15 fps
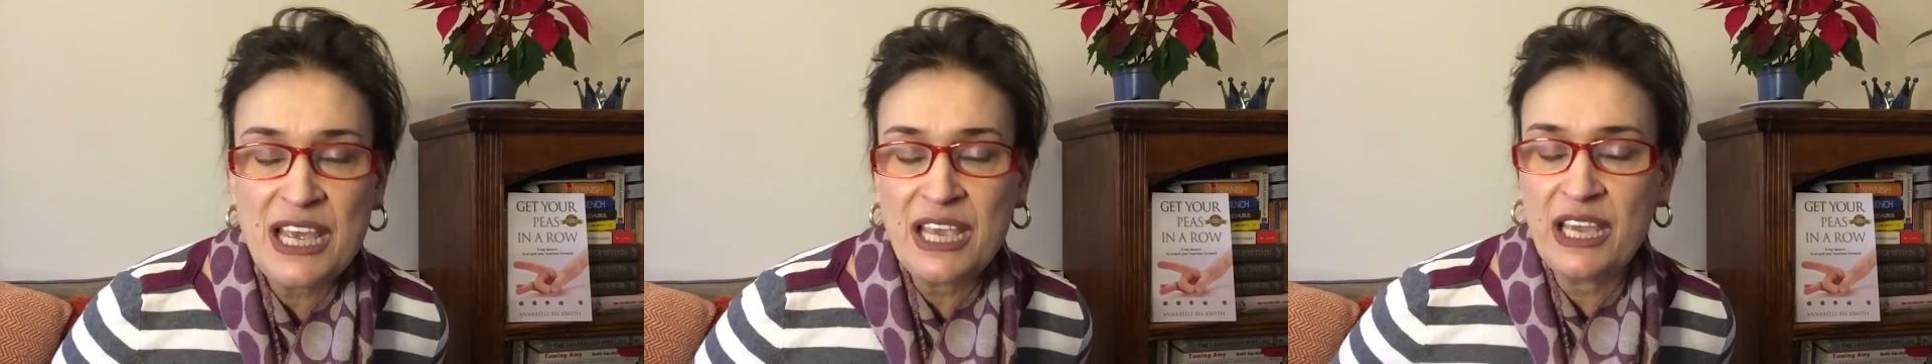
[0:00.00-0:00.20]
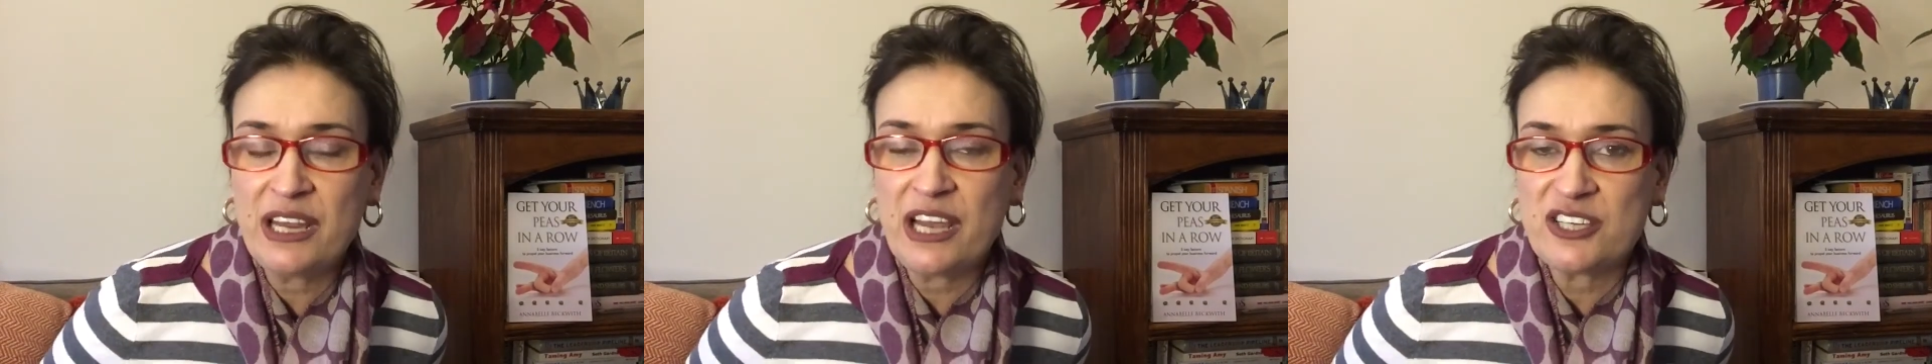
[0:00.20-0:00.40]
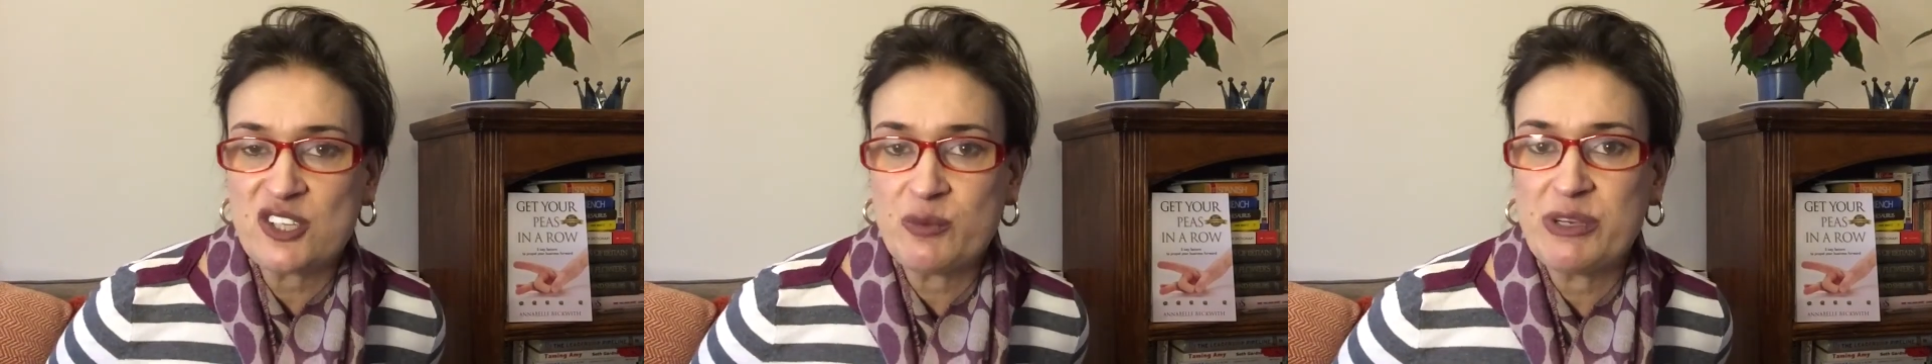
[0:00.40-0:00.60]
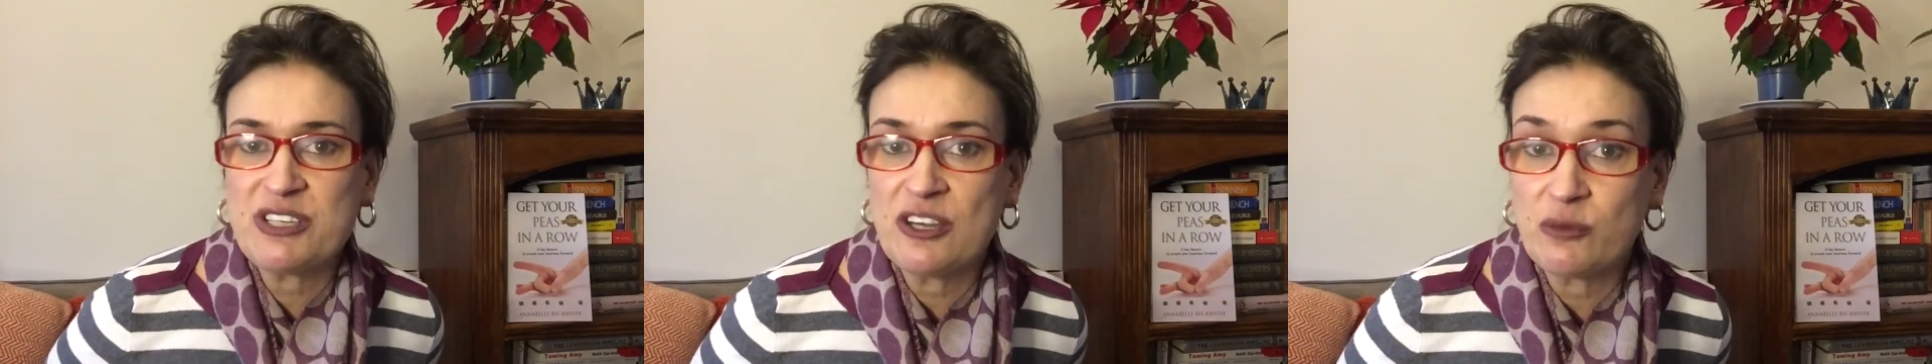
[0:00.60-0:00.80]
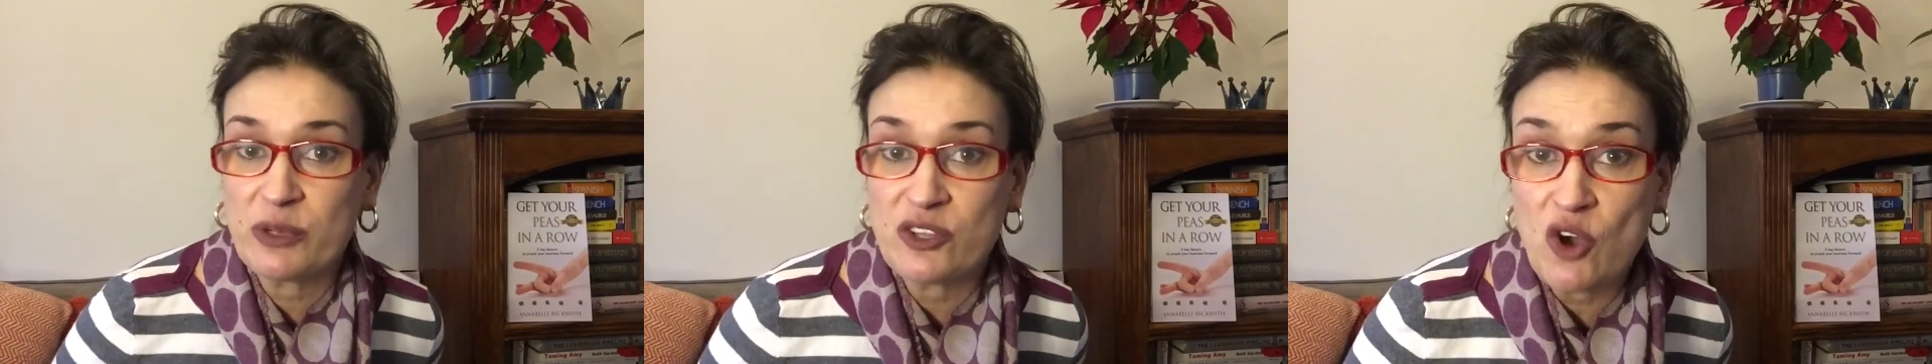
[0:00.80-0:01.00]
it has to be
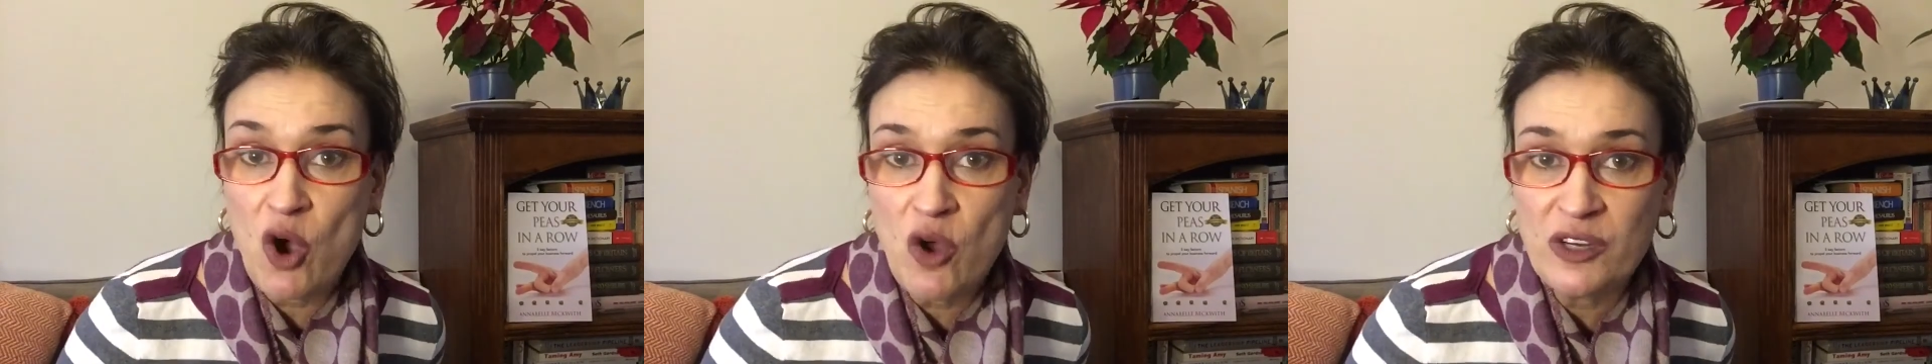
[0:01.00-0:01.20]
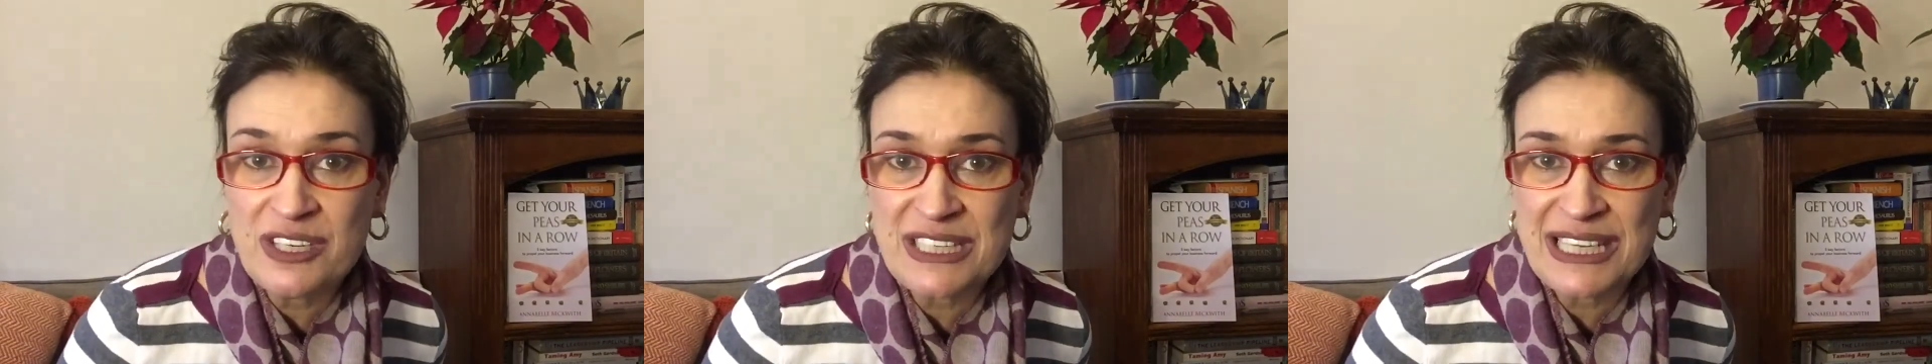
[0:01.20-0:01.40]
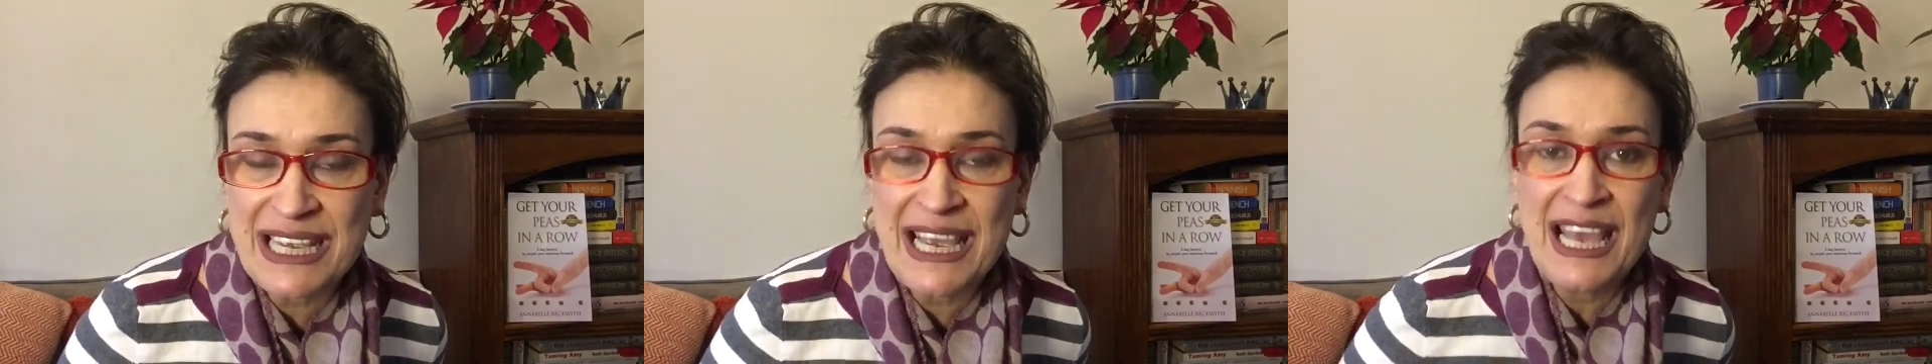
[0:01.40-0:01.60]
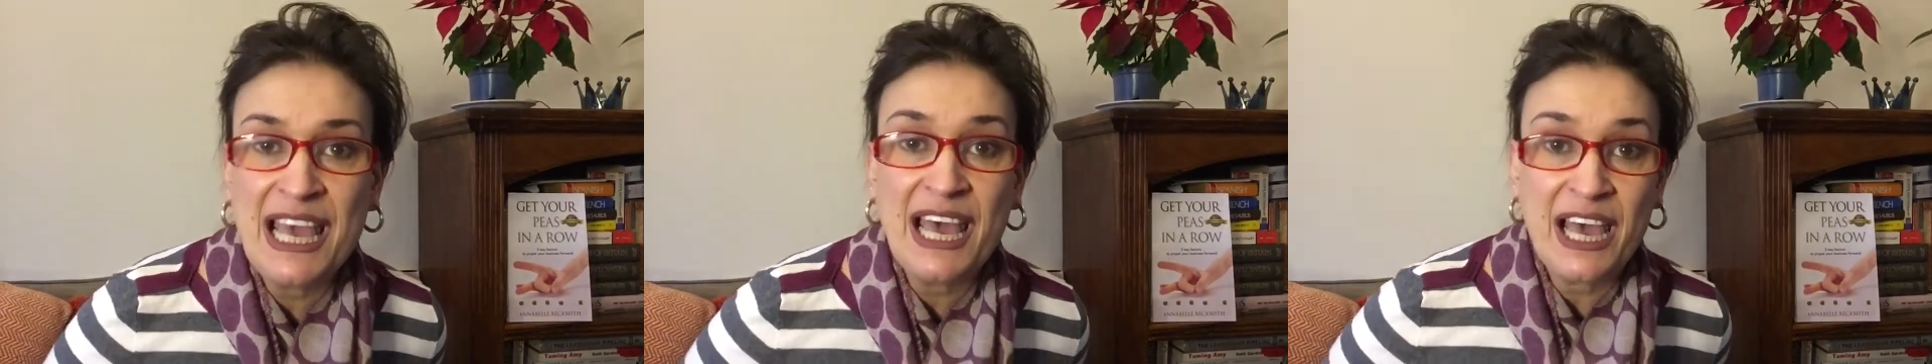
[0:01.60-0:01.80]
done with honesty,